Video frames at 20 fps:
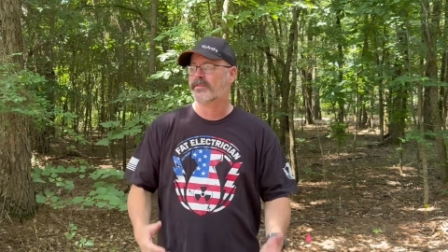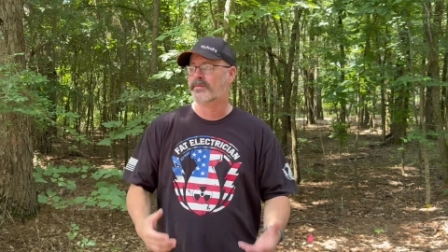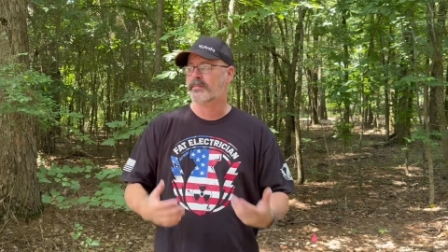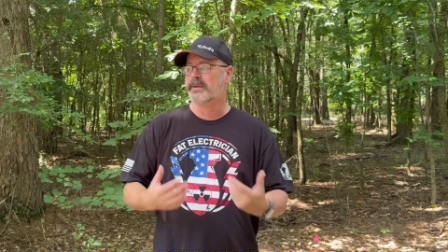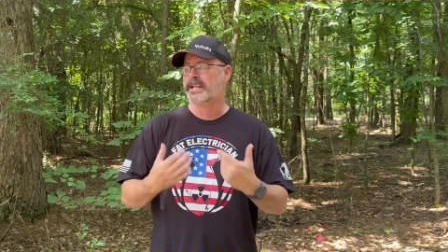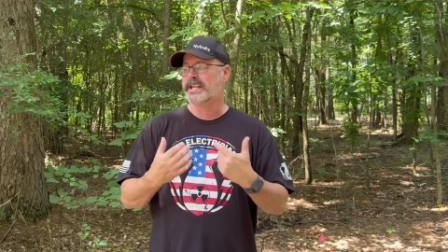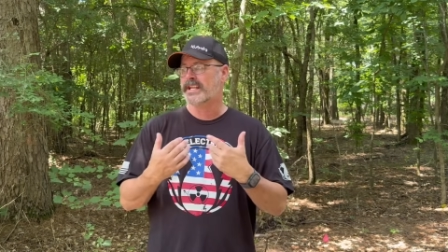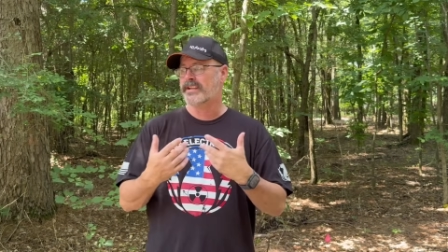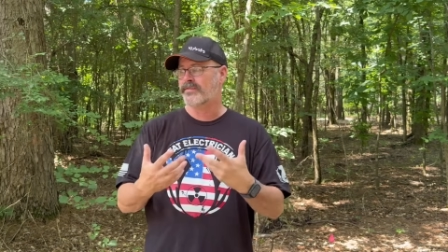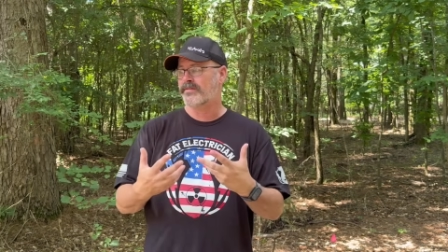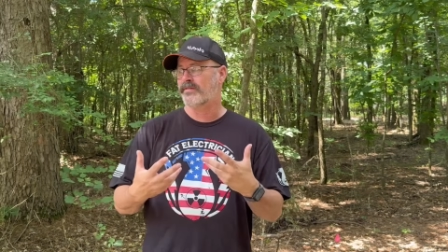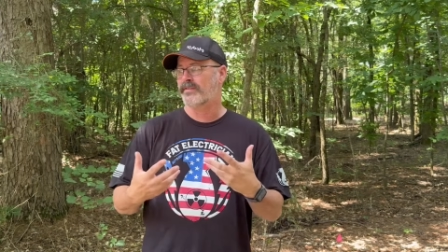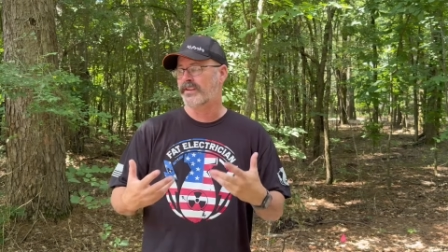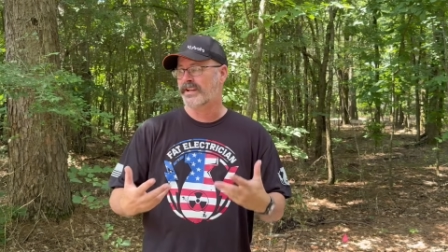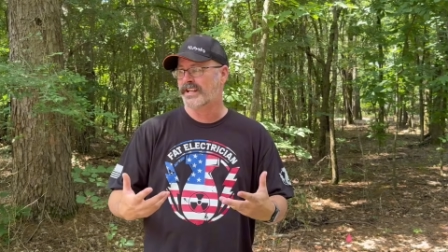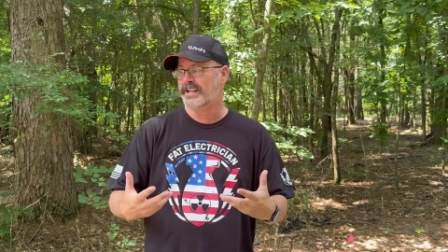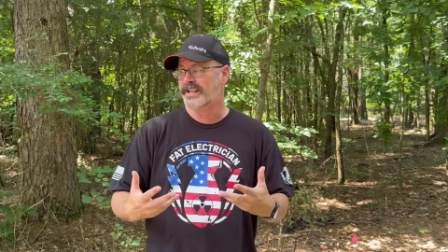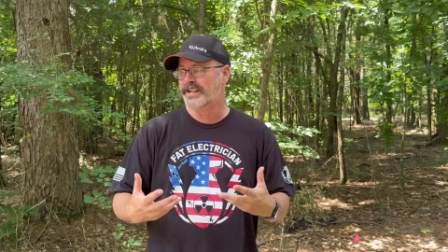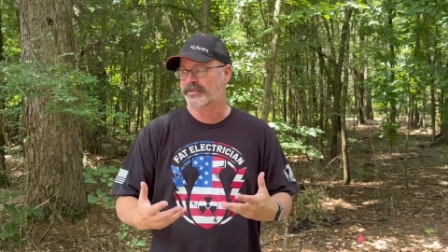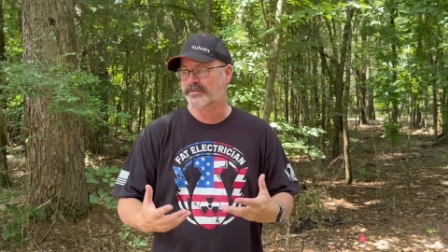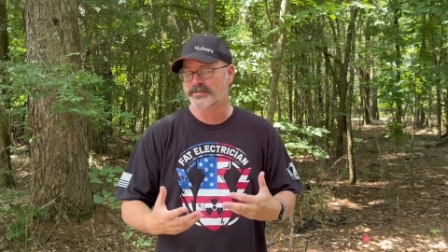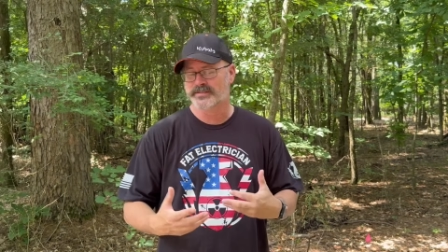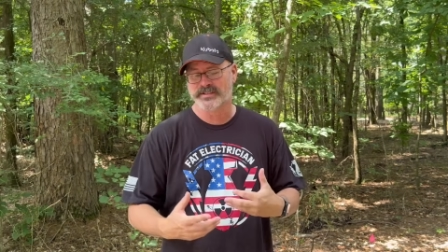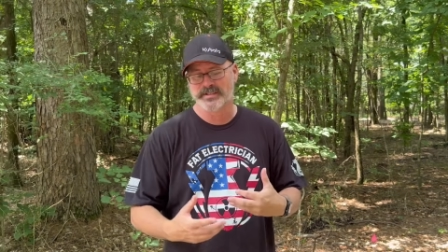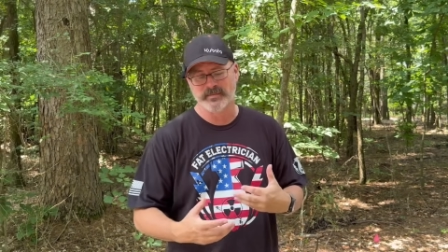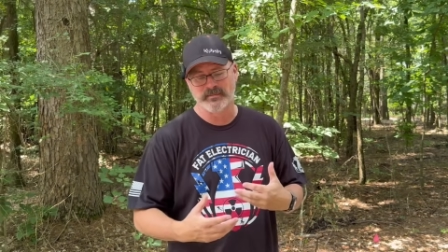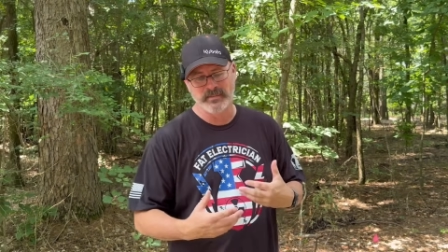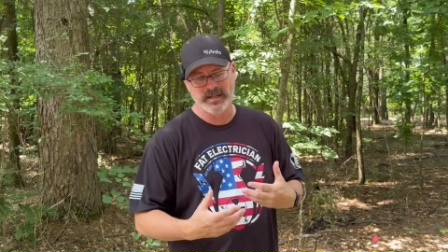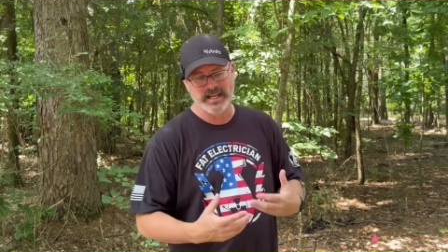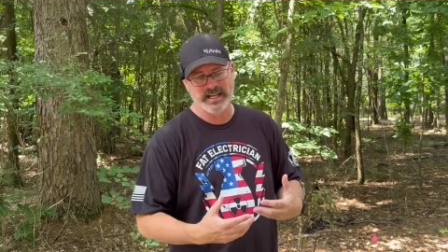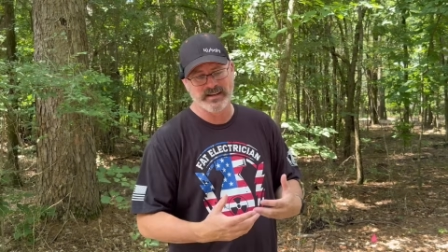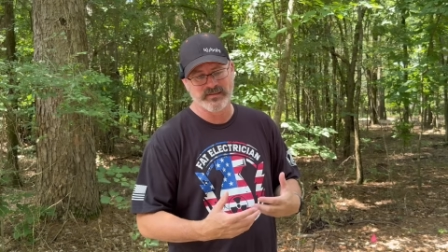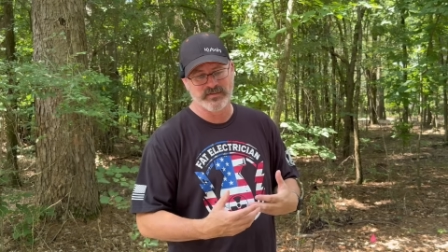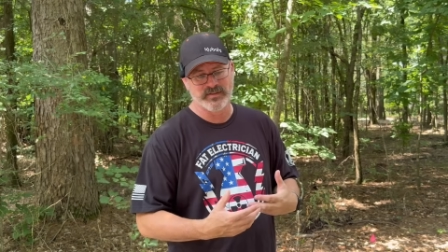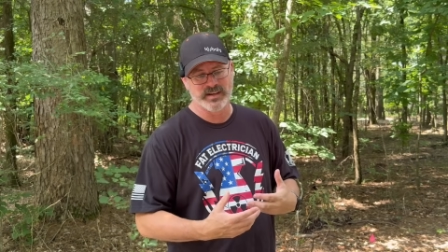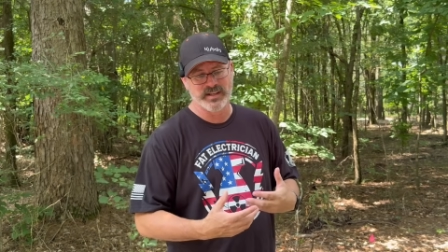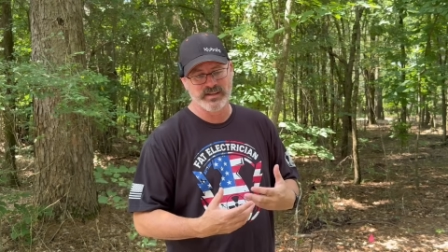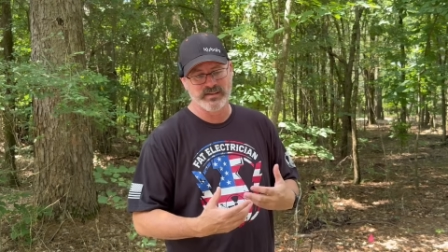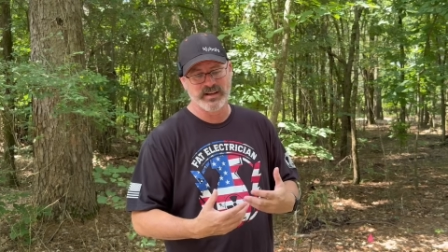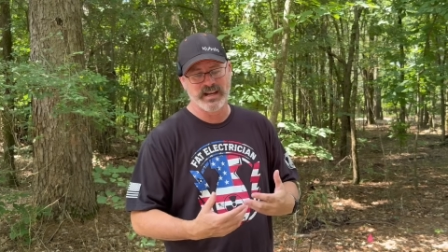for me videos to make
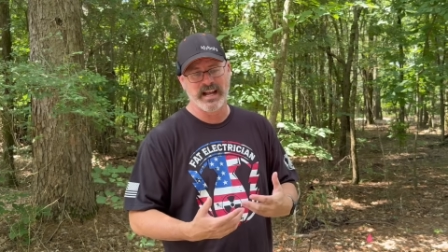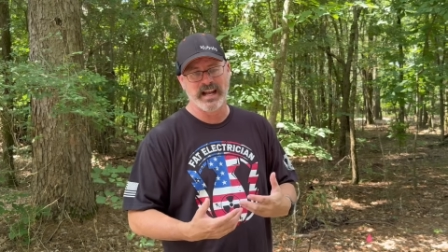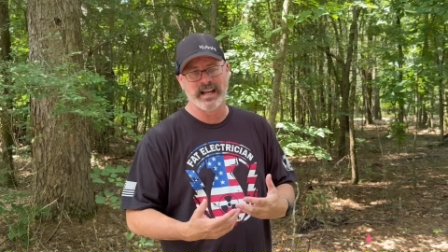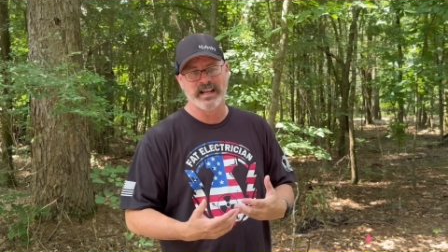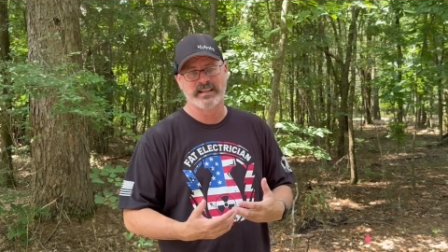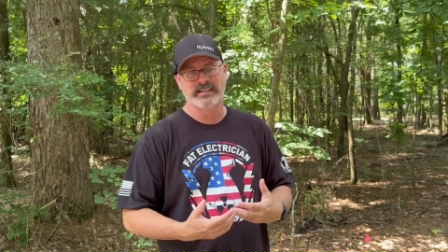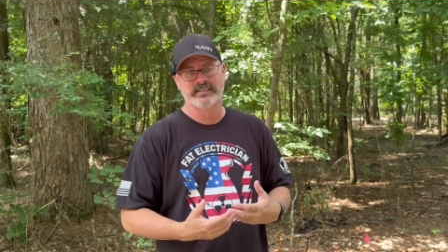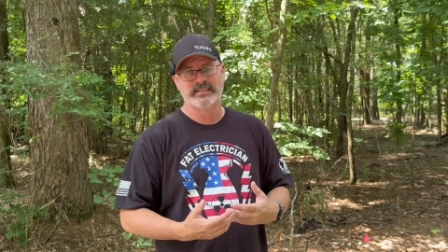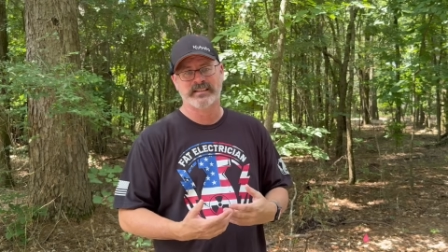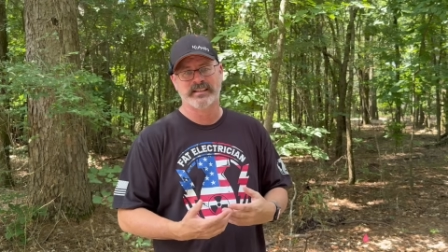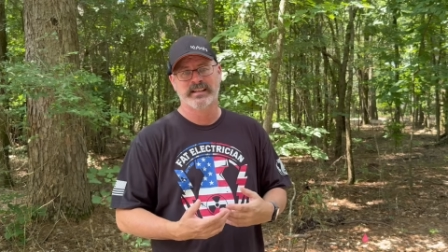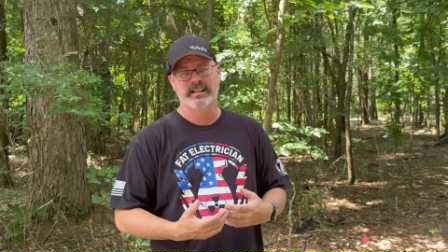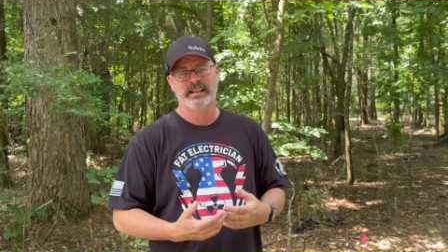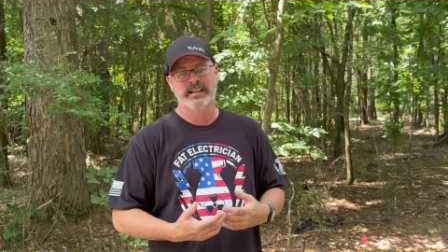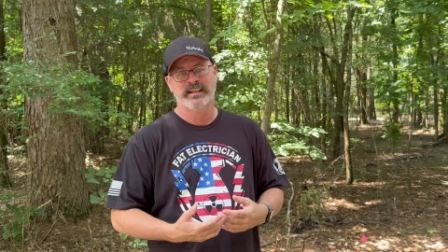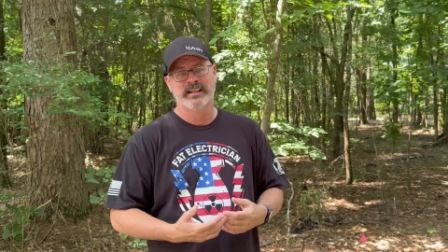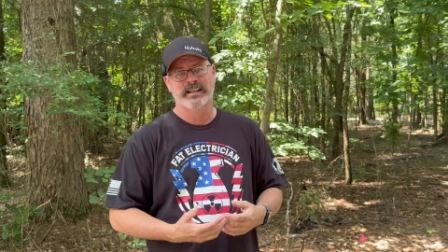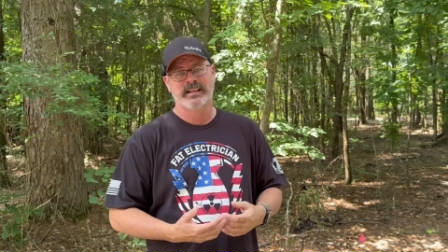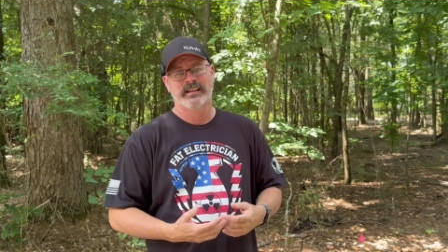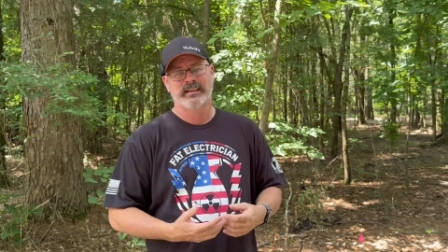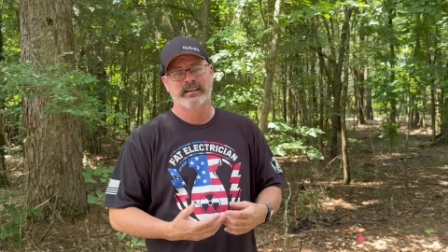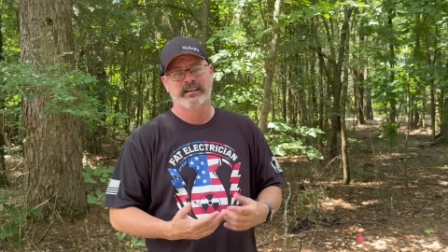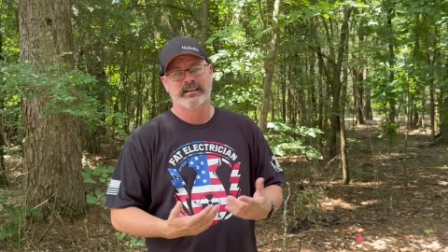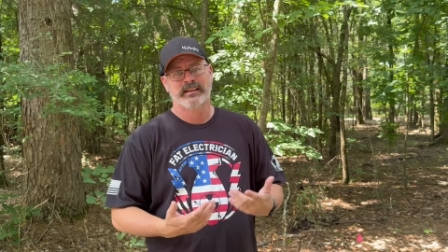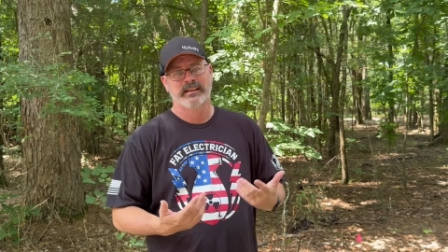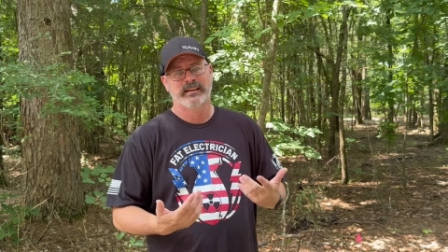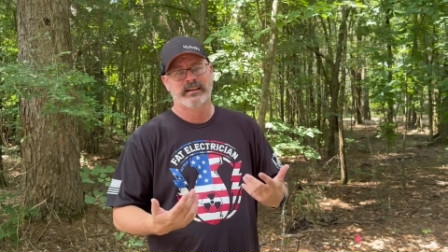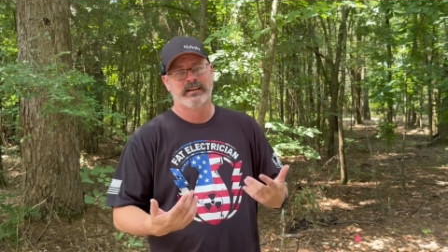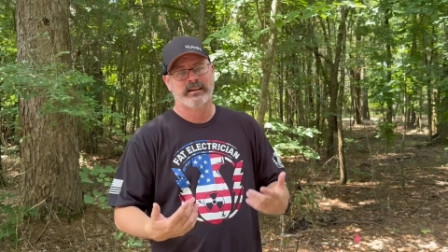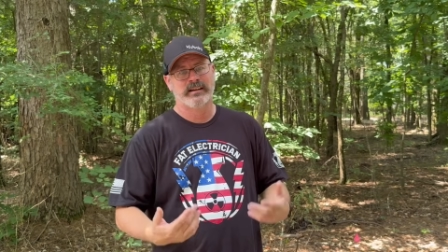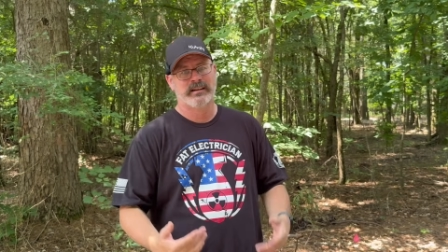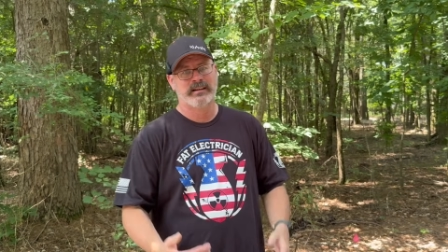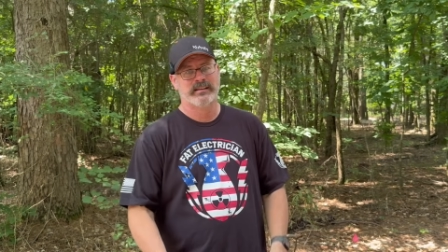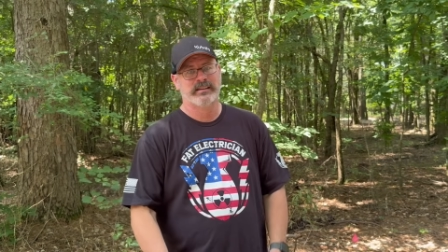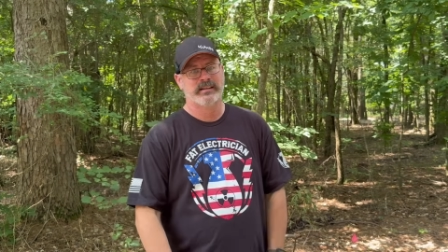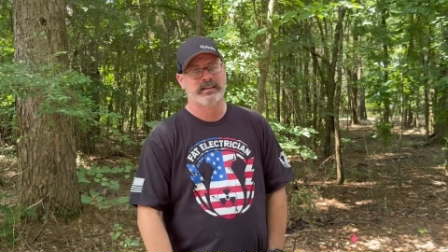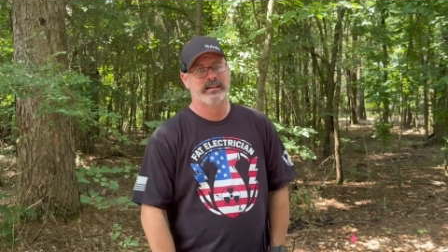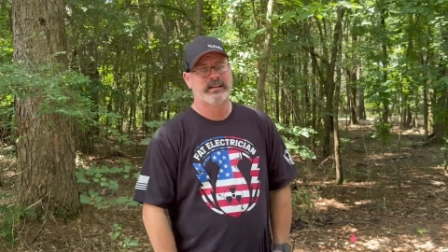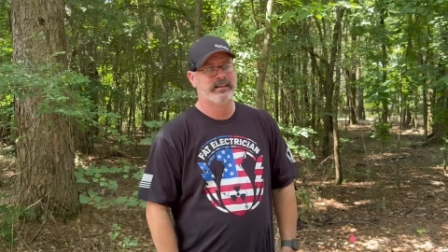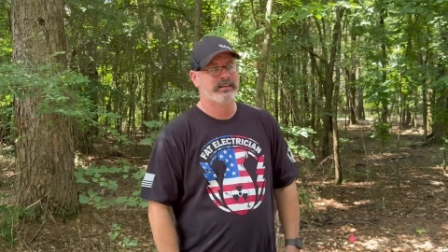for you guys
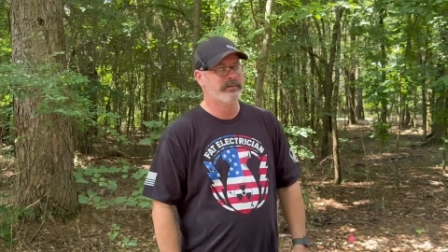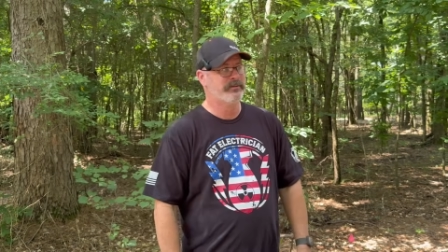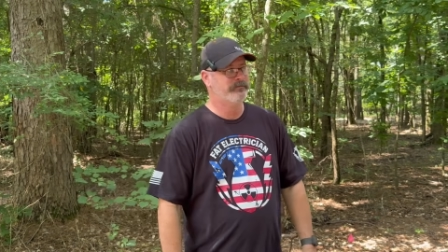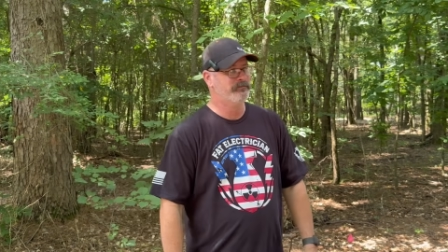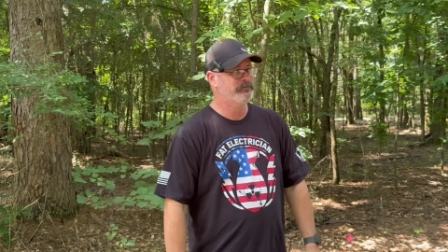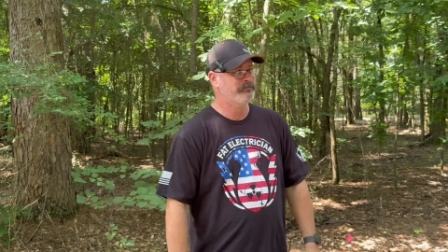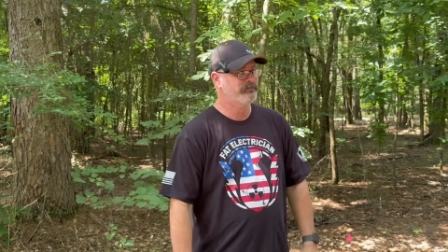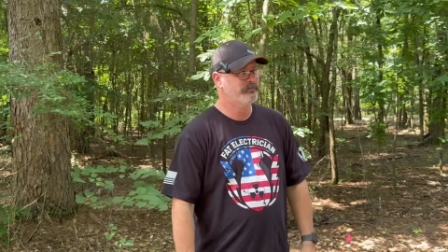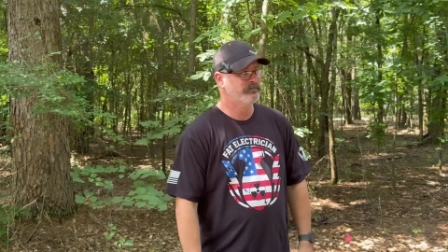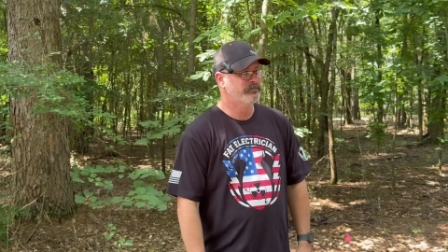on um,